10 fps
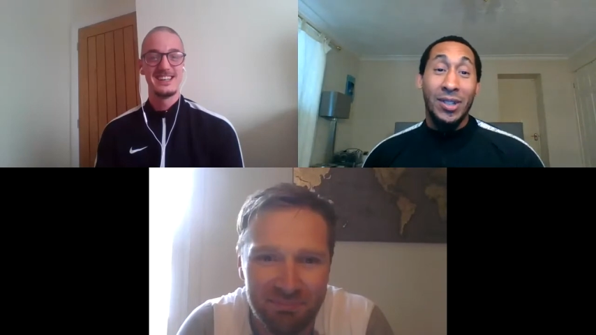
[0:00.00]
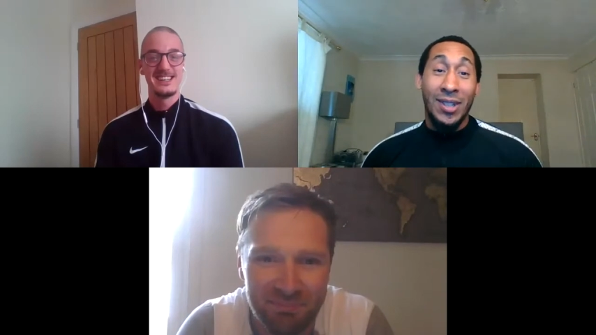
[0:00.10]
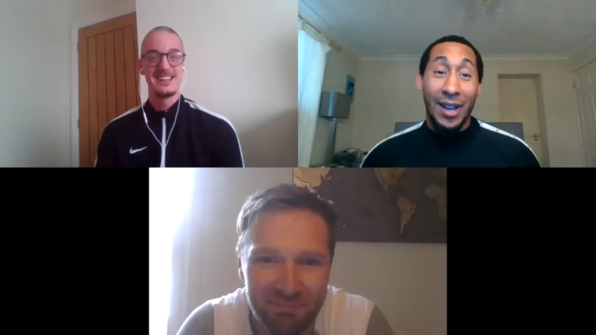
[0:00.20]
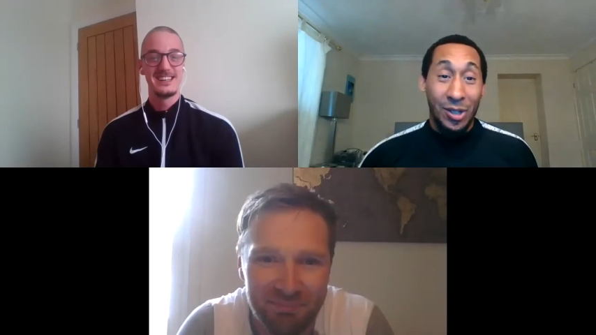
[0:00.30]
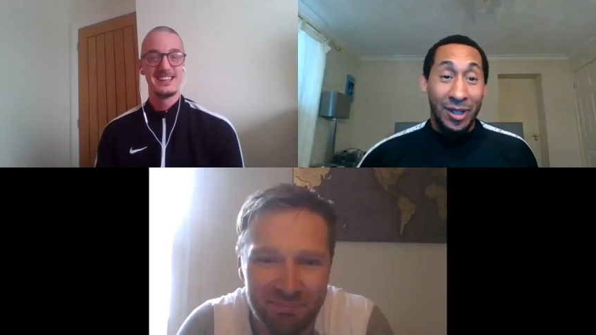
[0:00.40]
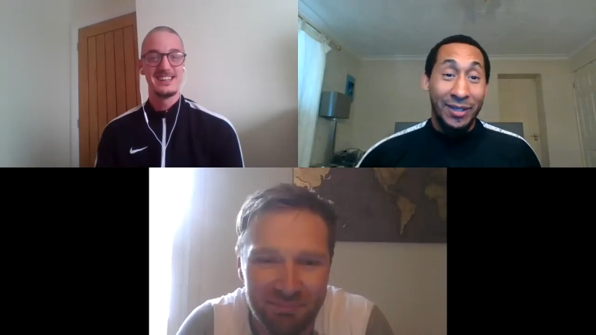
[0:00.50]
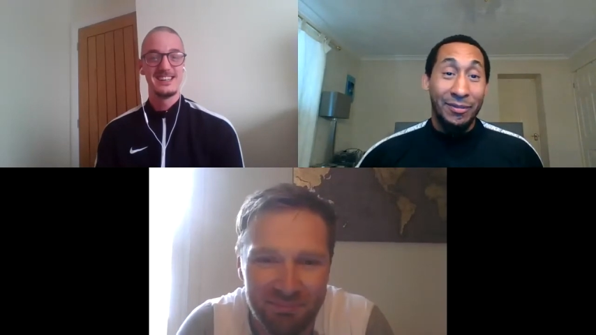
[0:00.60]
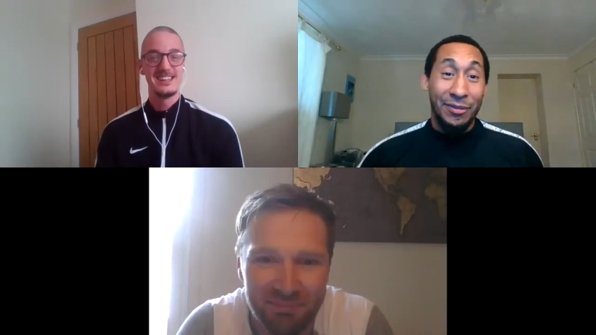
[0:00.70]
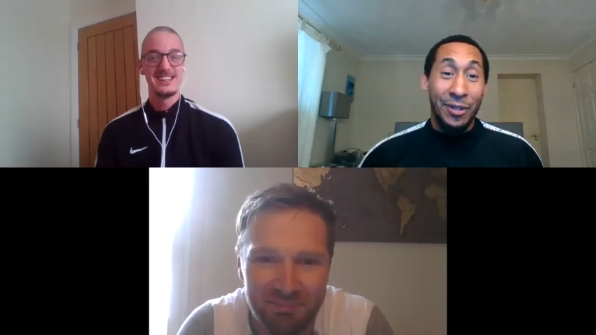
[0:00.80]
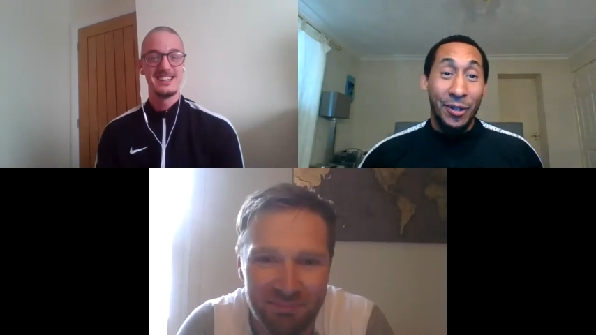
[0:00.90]
Speaker 1: a section in
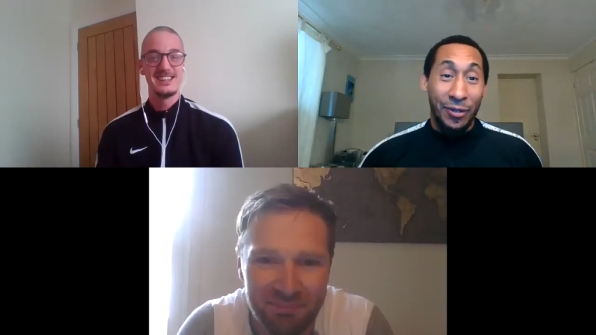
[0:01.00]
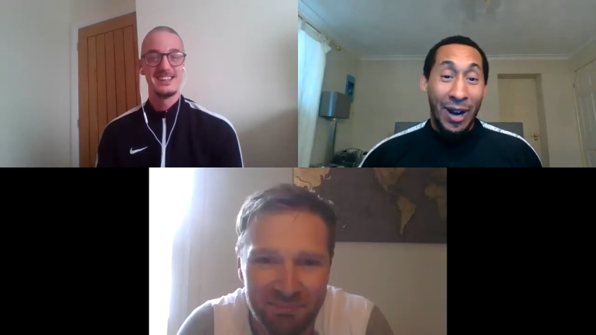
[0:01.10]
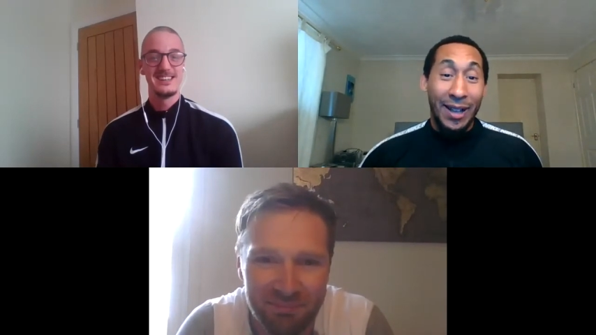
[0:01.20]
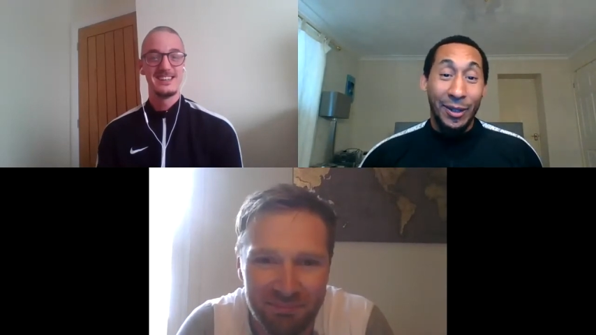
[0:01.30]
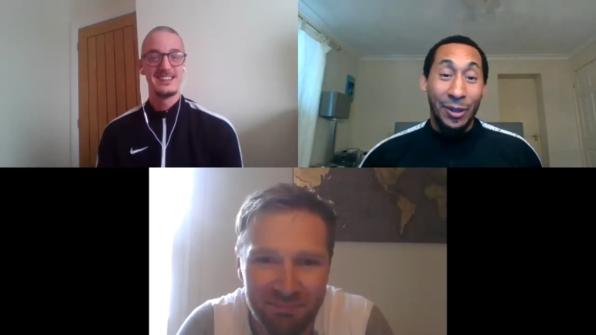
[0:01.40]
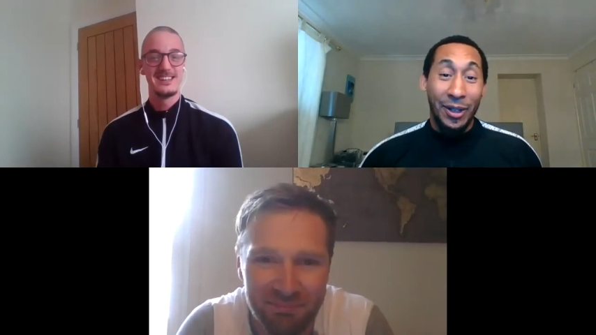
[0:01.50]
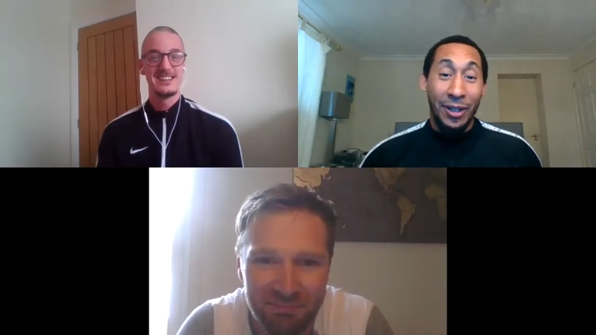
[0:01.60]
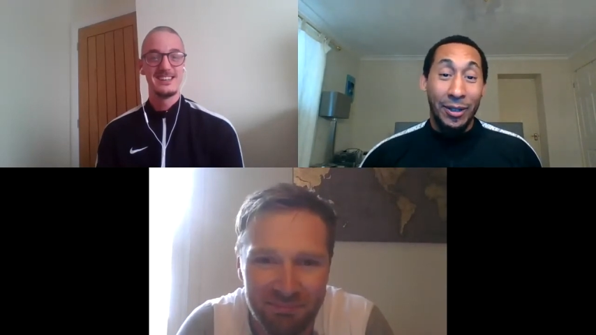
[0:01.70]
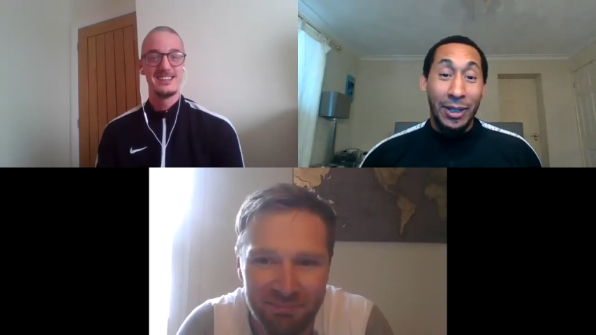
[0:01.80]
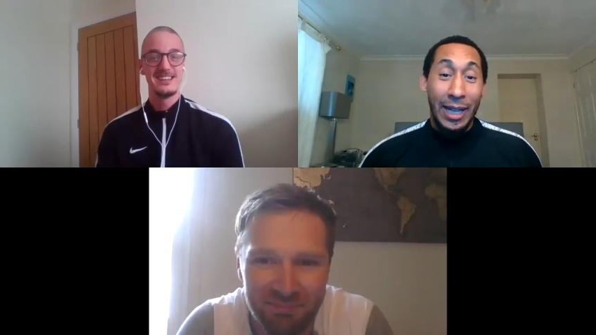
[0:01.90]
for our little
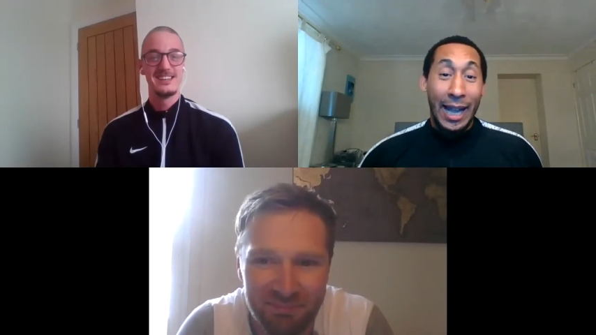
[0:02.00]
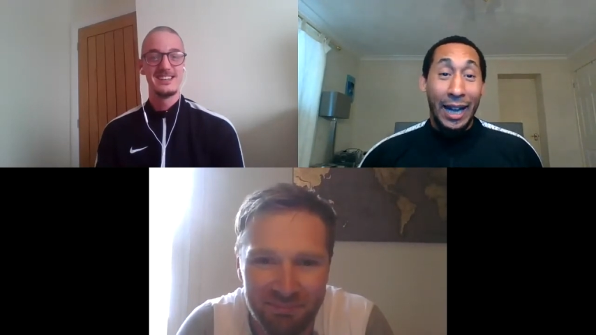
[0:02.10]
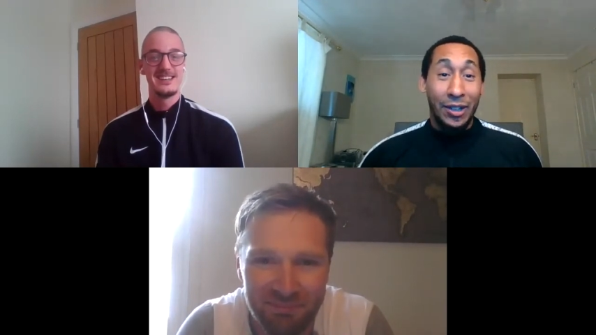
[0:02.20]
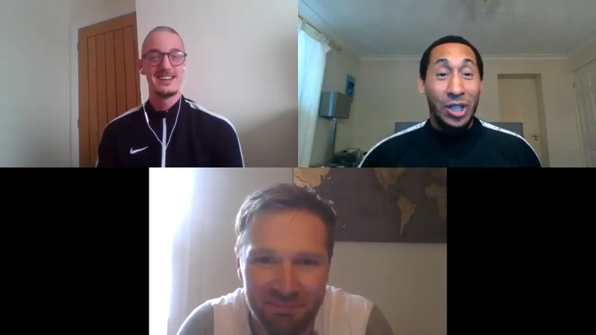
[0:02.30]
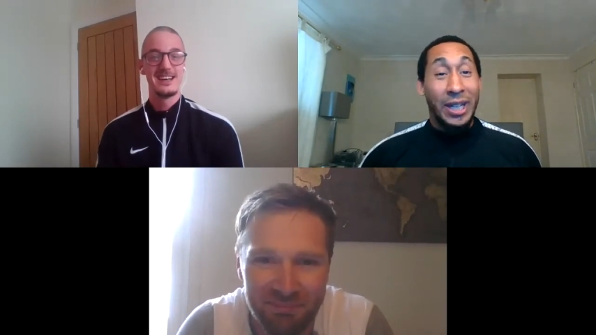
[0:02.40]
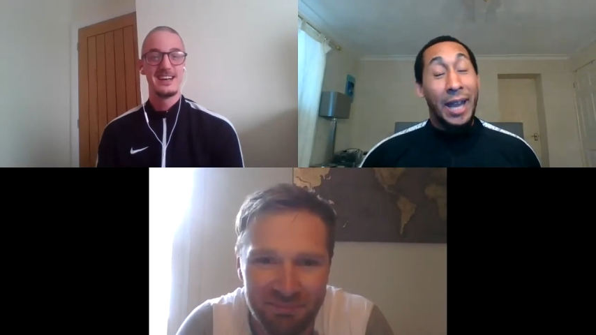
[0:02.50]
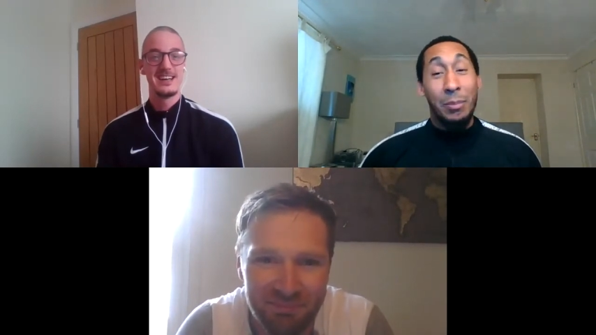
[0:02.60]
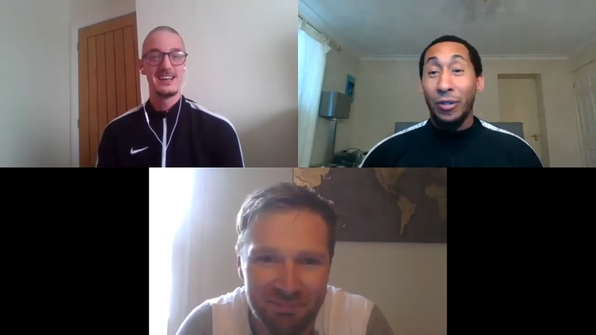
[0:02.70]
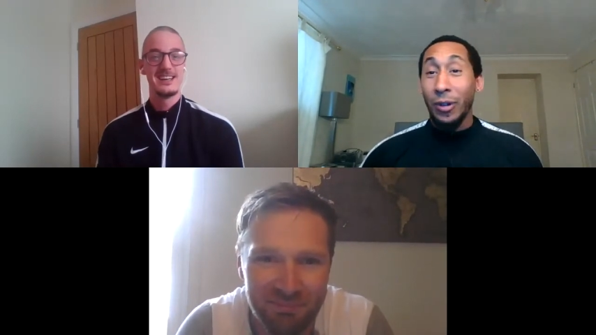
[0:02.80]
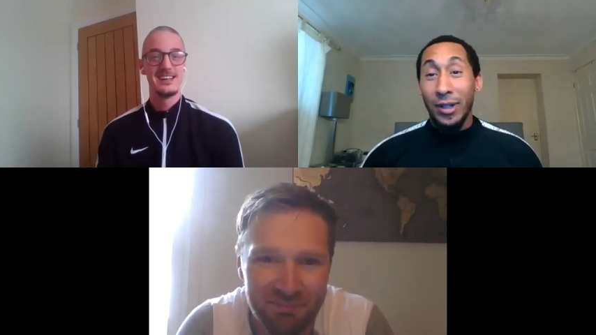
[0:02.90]
girl, and she came
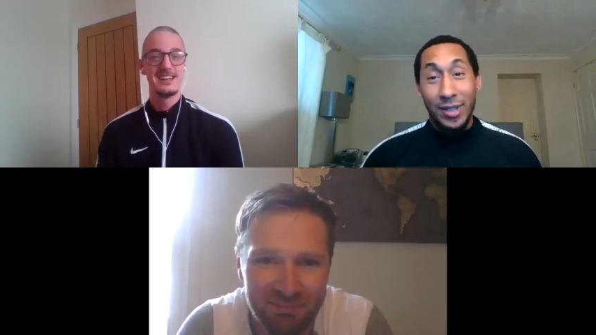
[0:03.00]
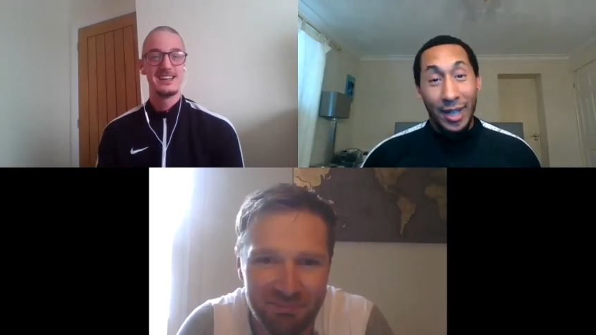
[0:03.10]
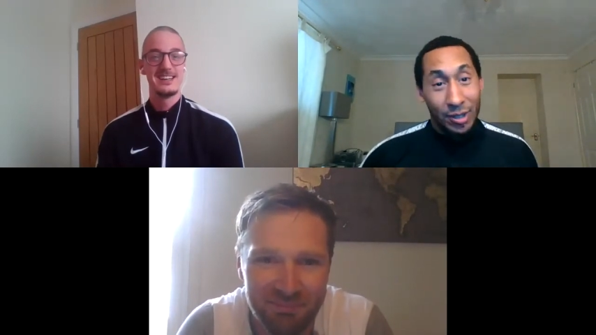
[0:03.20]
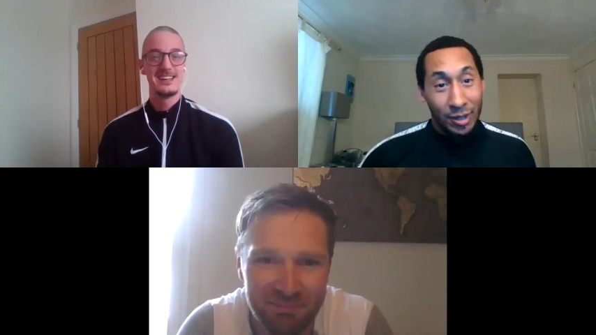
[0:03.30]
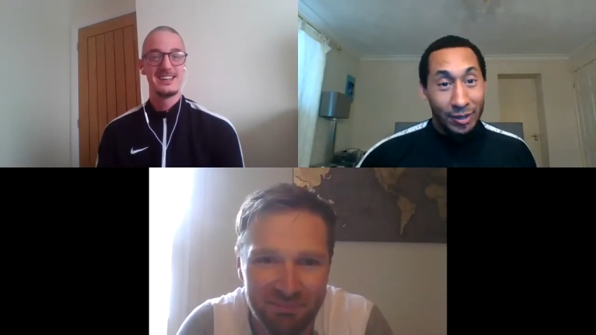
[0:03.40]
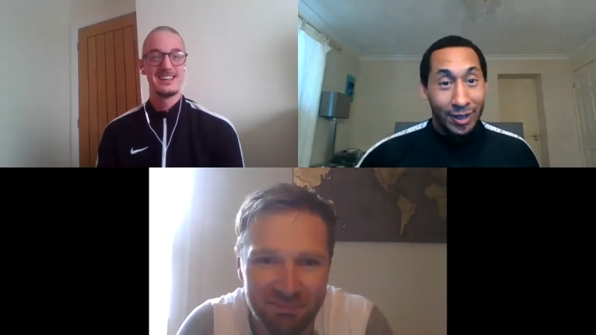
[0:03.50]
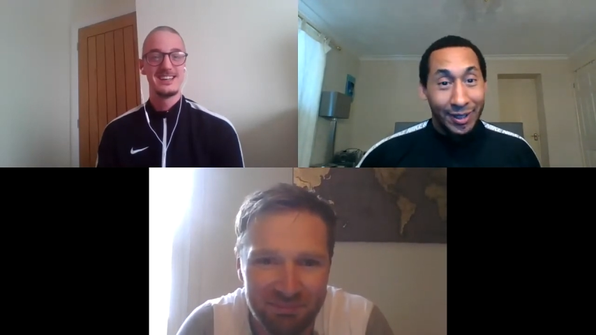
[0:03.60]
before the section,